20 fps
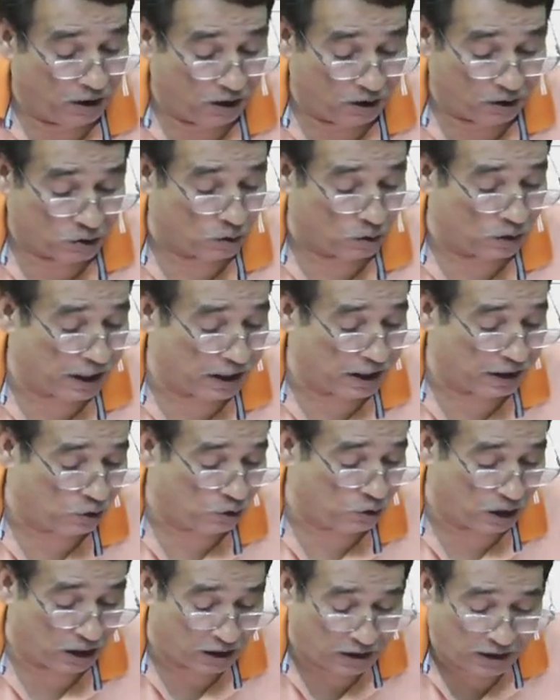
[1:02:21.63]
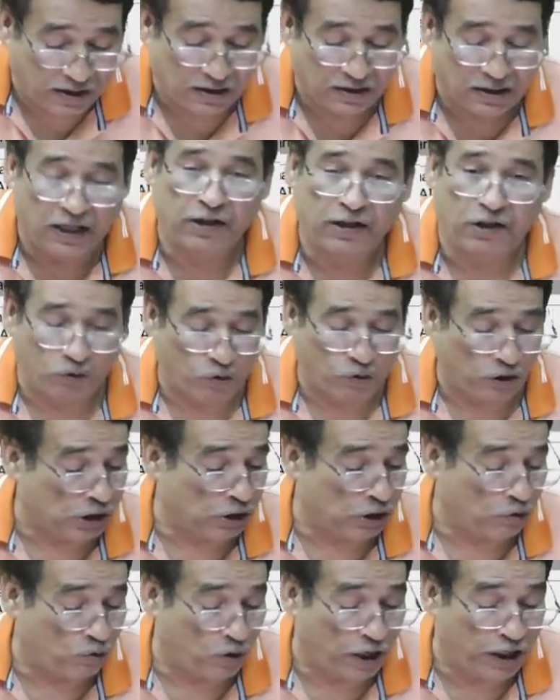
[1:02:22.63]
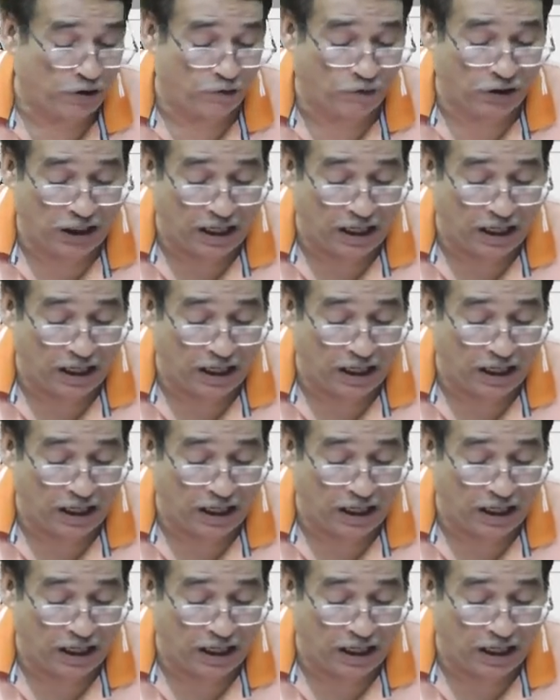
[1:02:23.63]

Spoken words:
So that you understand the question quite well,